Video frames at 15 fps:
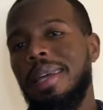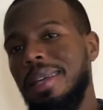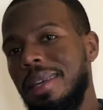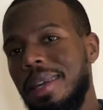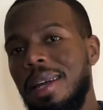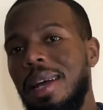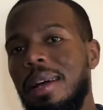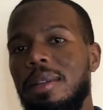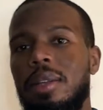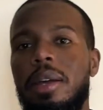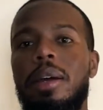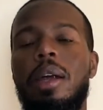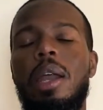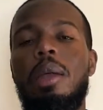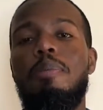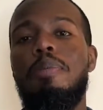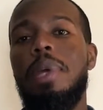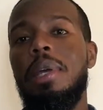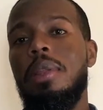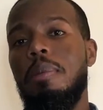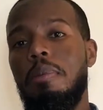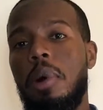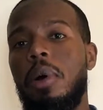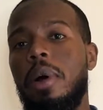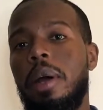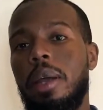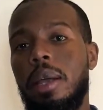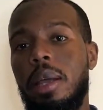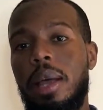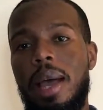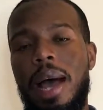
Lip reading: Get out there and be the party.